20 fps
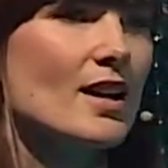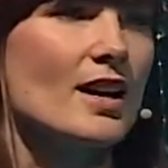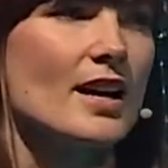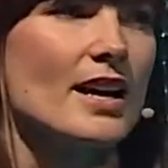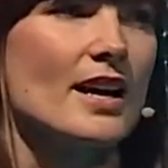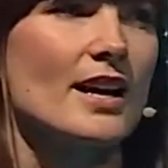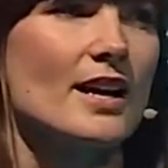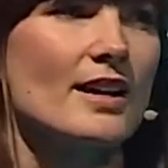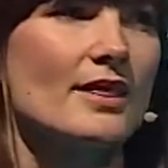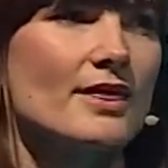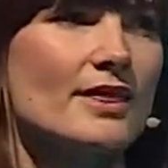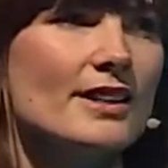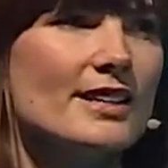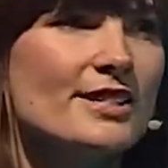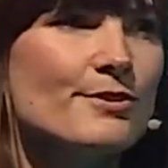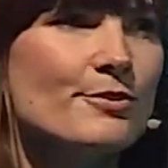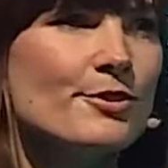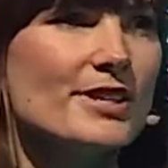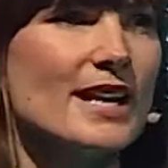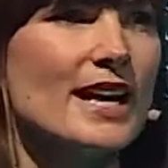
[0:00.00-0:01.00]
And
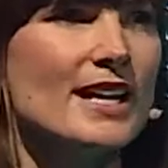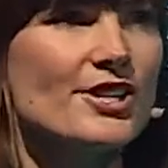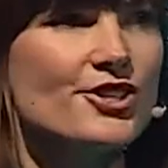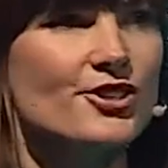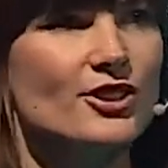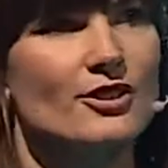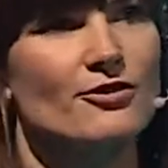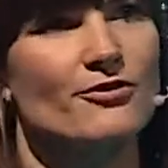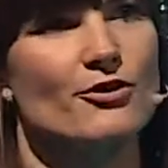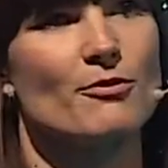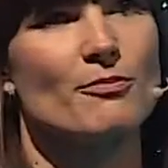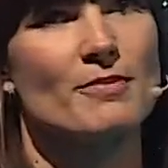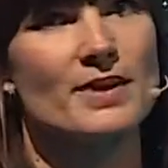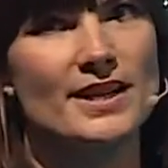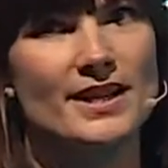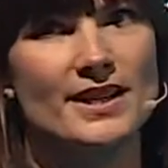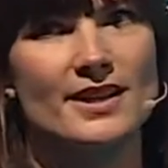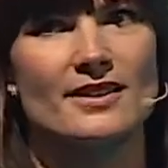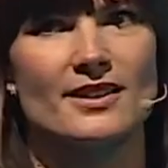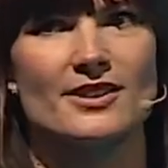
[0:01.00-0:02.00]
this was actually, for
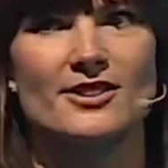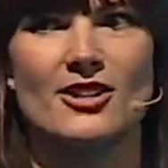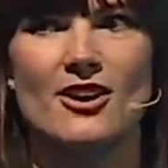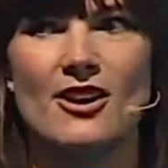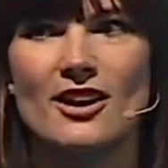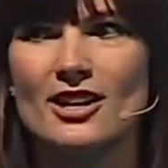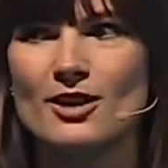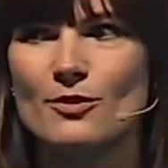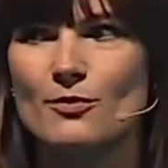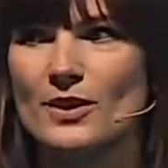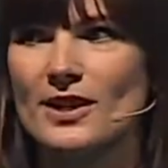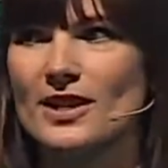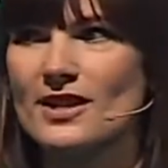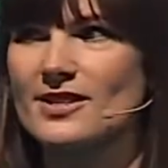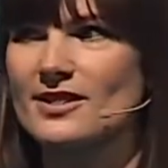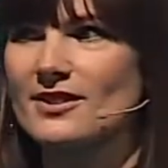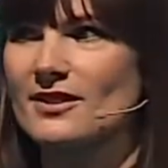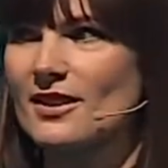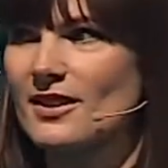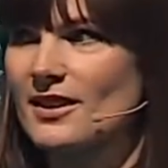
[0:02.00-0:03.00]
me, the time when I
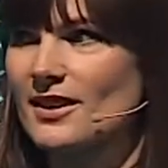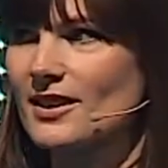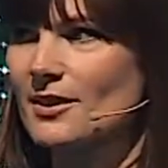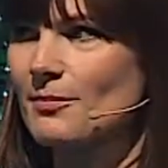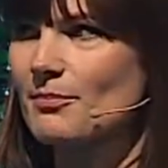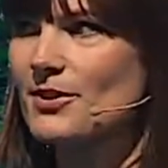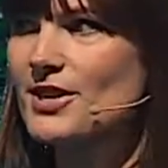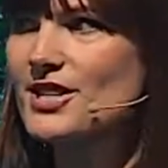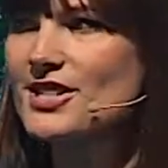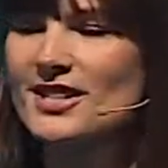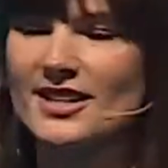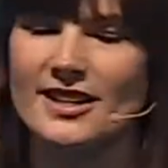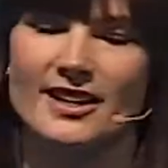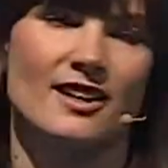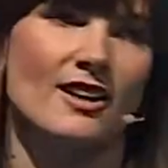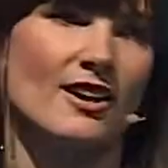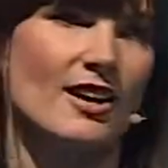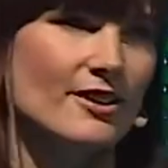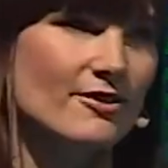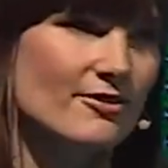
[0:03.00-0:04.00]
started appreciating
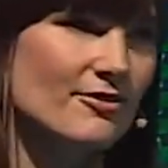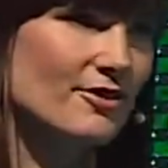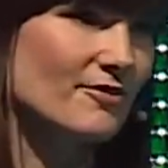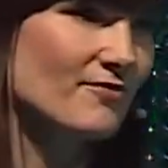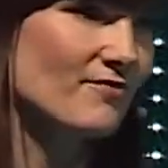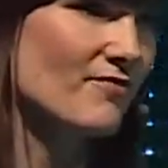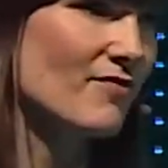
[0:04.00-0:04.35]
life,